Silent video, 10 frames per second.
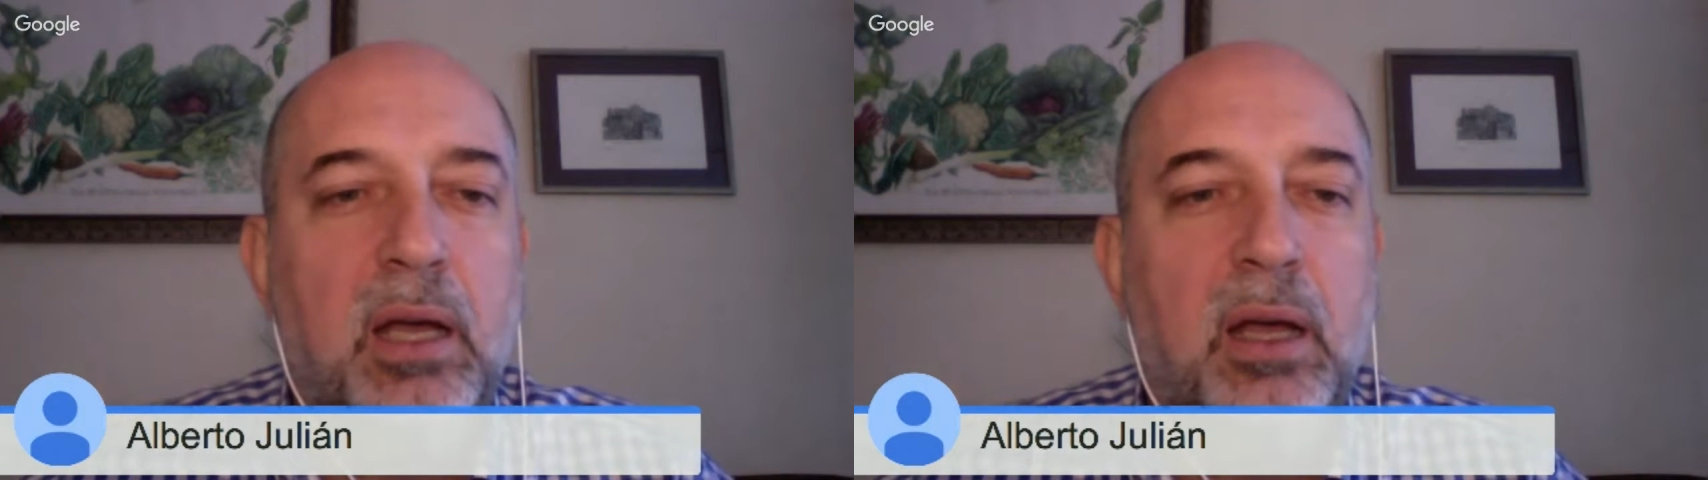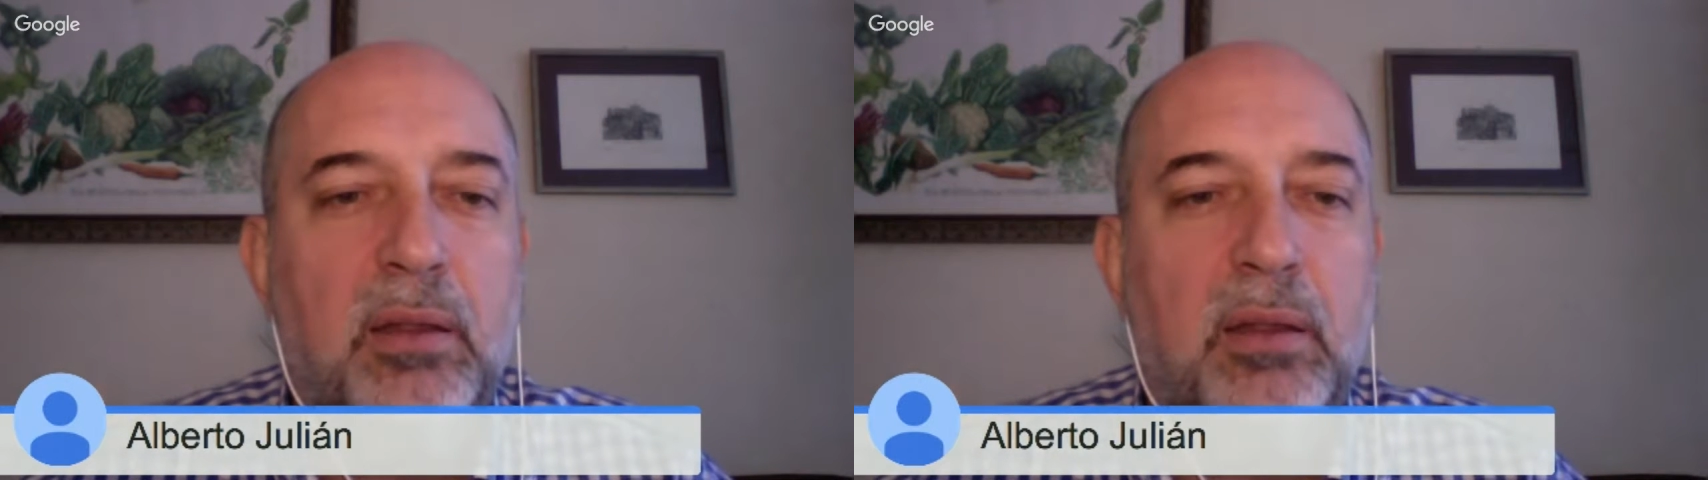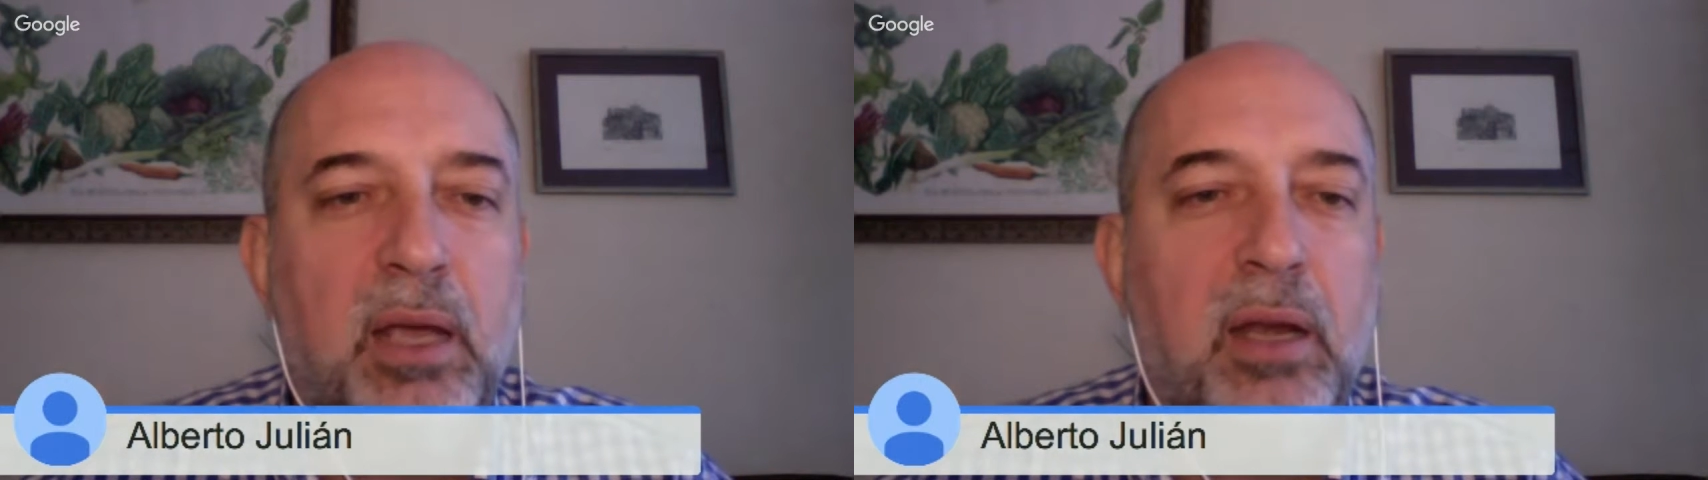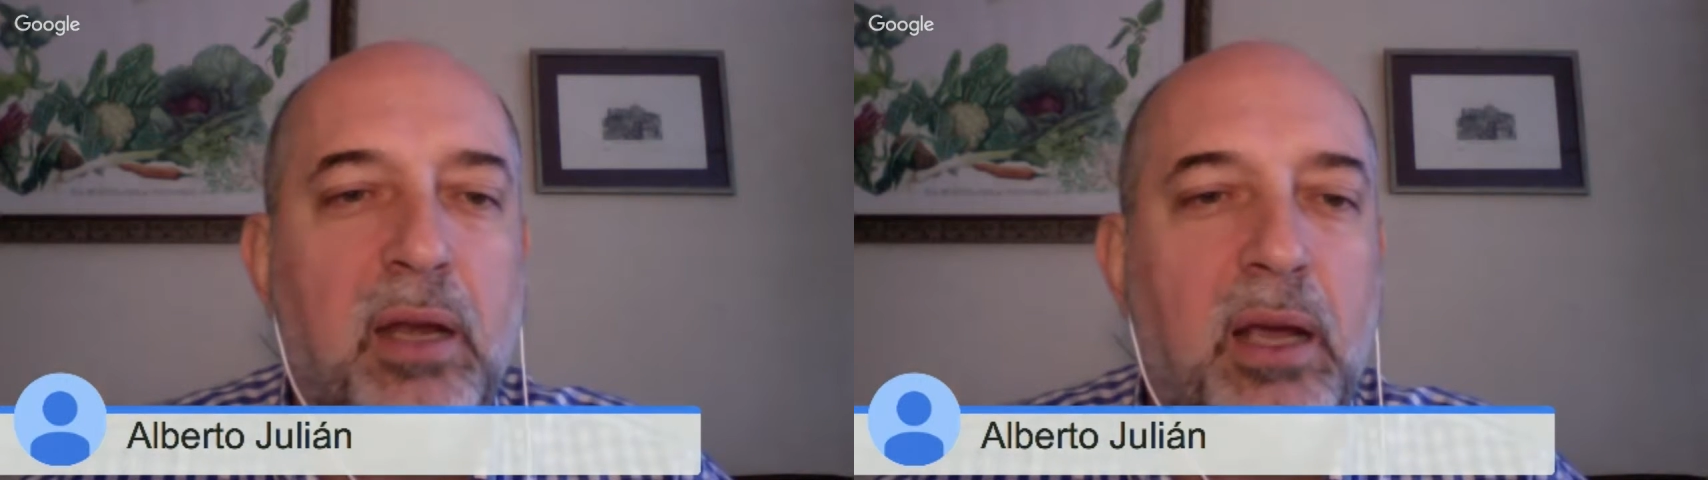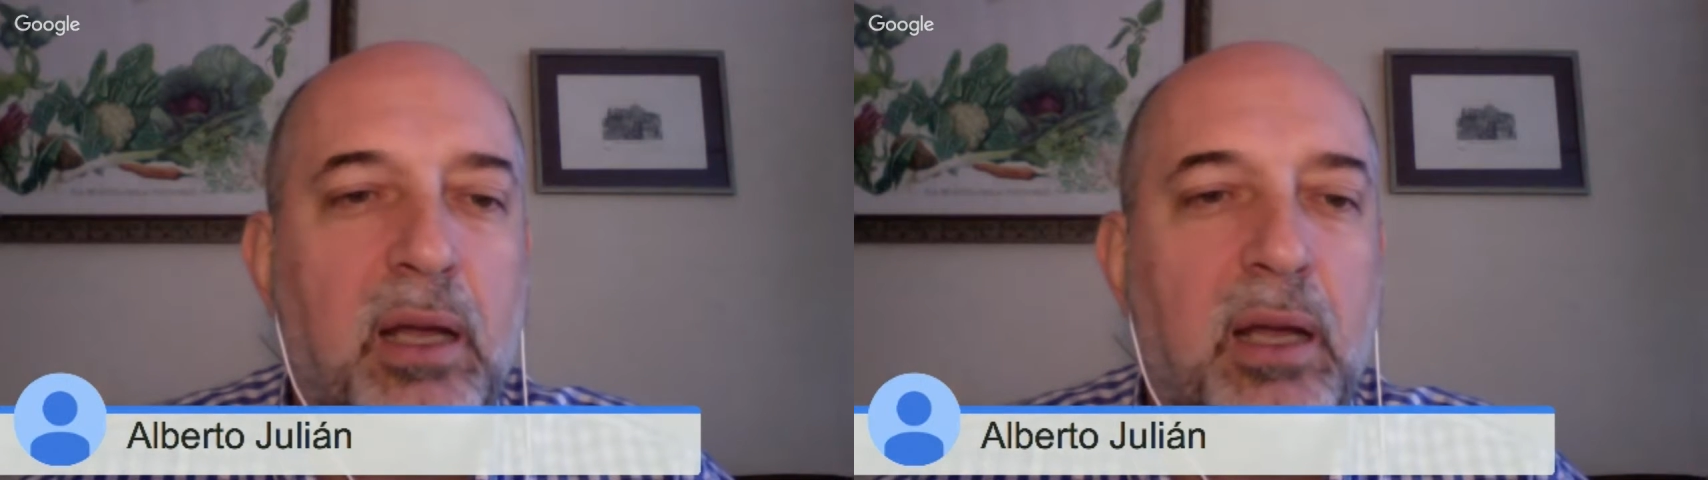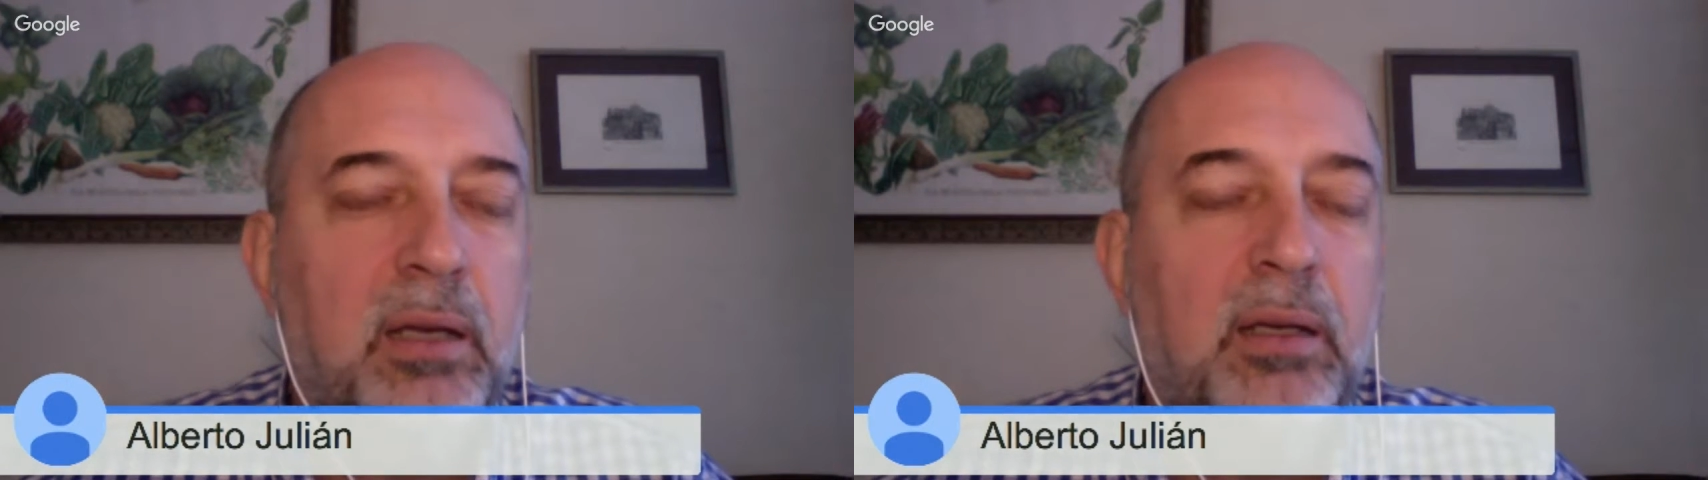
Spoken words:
technical